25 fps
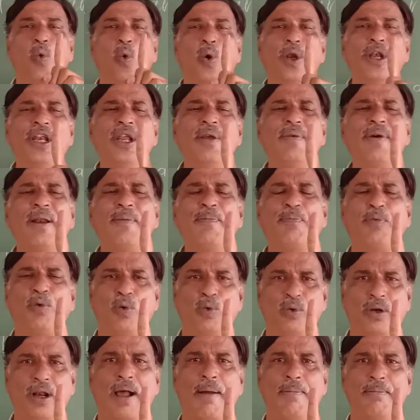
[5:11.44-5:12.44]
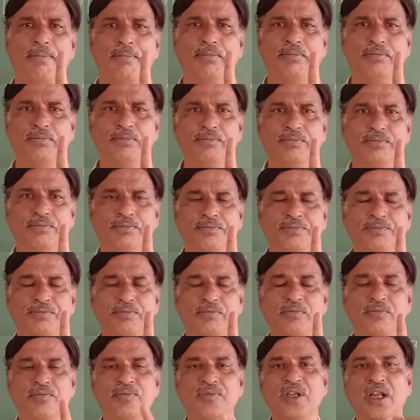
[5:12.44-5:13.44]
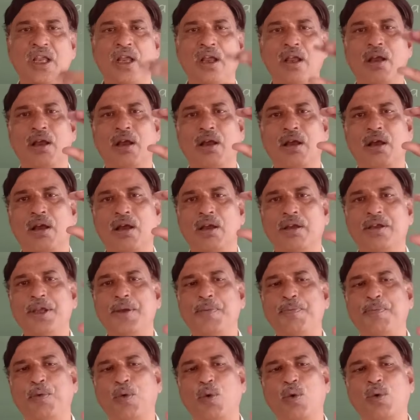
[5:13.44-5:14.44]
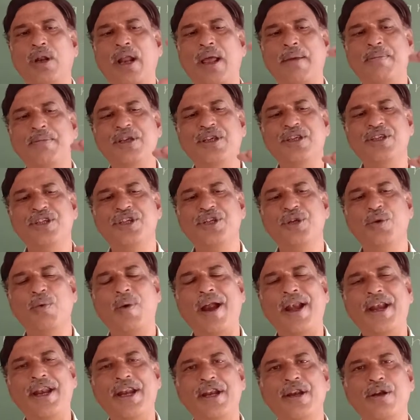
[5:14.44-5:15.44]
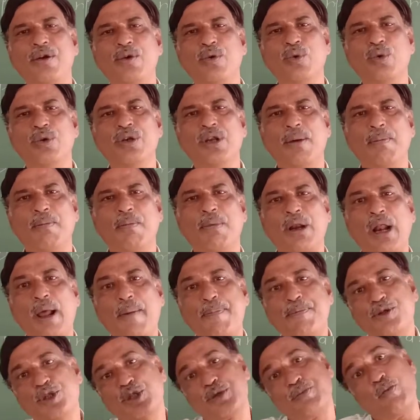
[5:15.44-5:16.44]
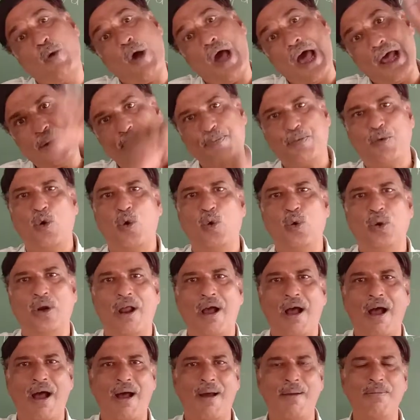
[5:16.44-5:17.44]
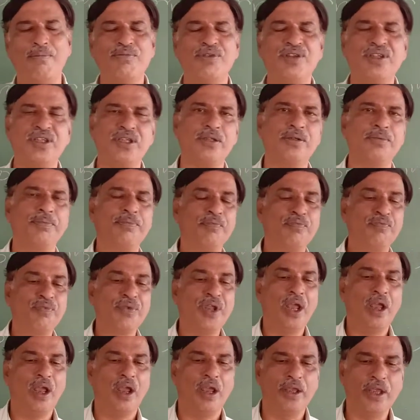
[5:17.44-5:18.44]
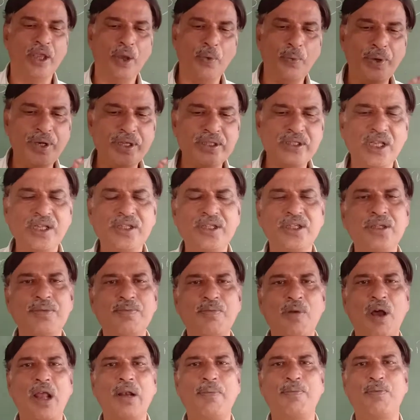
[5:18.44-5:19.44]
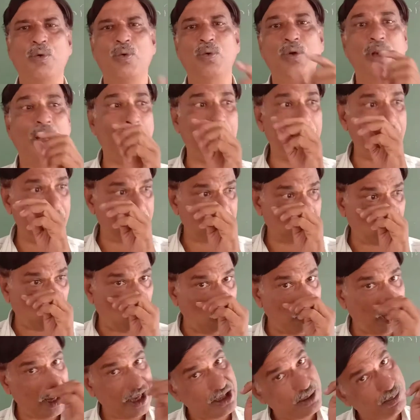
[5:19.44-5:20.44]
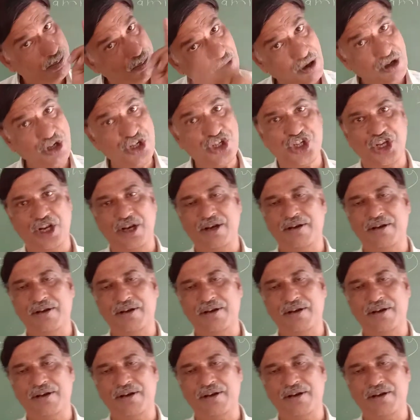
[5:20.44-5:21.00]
only one program, if program is divided into number of small programs, every such small program is called as function,